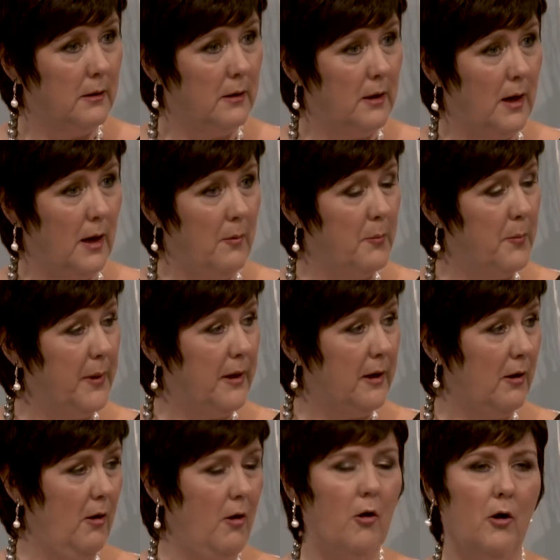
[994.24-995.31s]
Yeah,
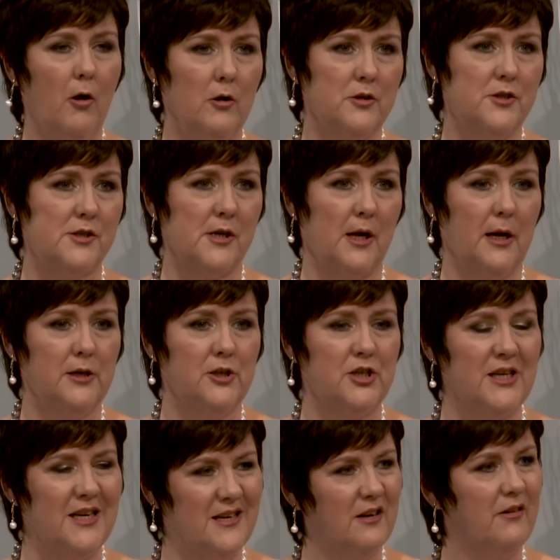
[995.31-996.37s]
because I
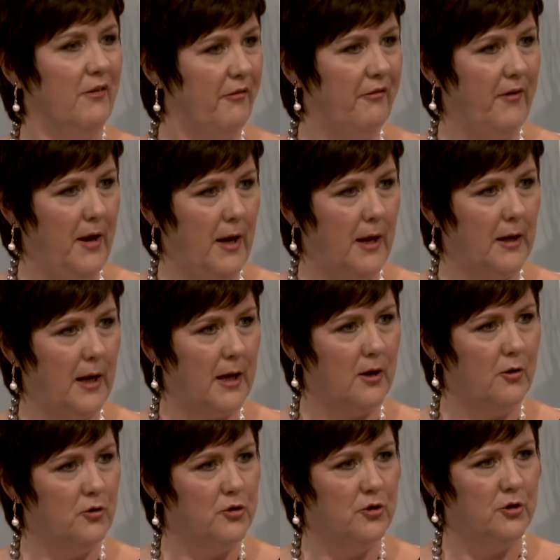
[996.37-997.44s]
didn't fit and I
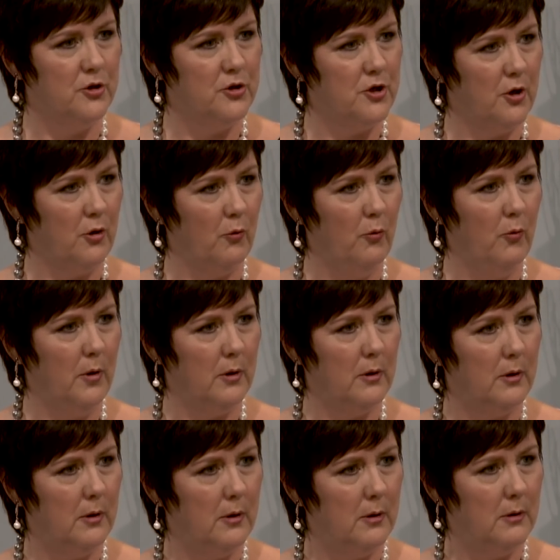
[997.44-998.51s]
couldn't do
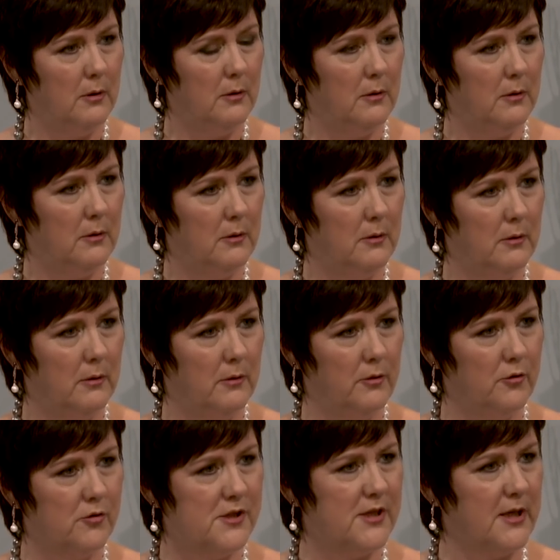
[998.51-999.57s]

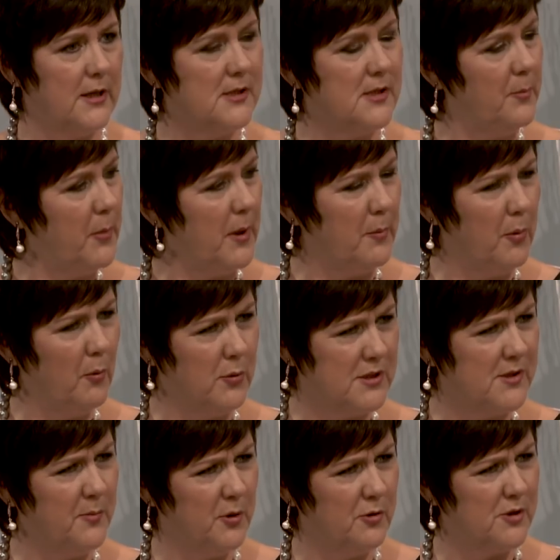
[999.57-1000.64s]
those things that people were
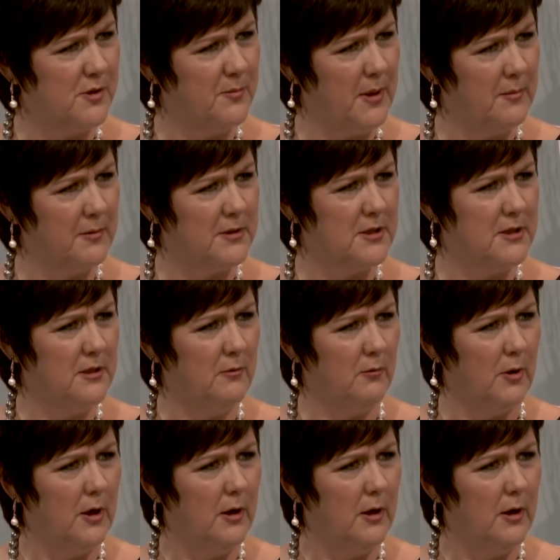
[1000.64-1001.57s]
supposed to be able to do.